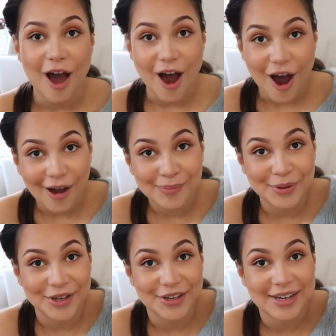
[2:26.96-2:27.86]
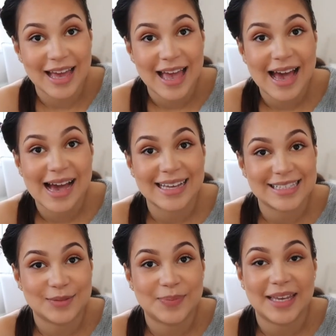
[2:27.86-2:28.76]
Heartburn has
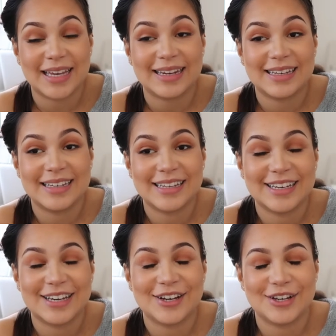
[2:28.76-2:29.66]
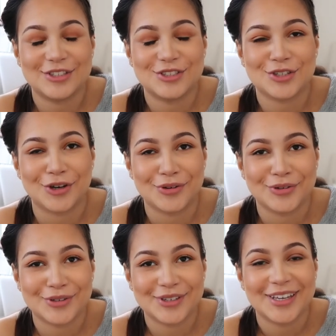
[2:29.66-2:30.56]
been a
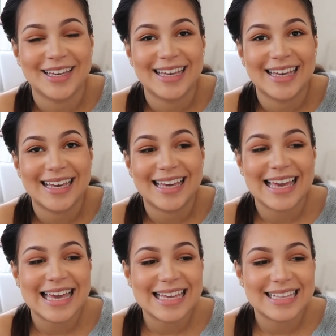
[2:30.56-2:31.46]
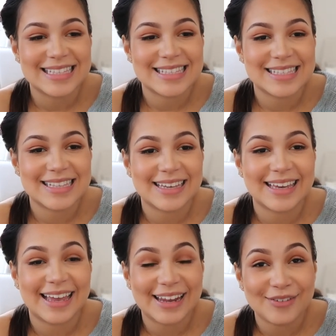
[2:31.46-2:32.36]
joke. It's
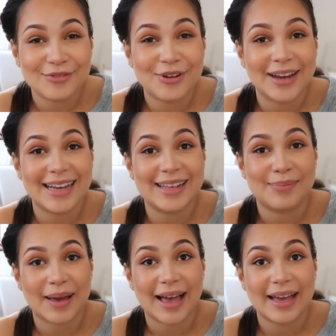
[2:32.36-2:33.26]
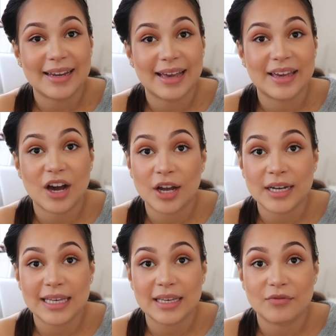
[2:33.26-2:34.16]
getting really bad. I can't
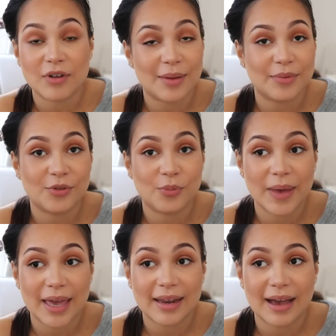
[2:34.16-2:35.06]
eat right before bed.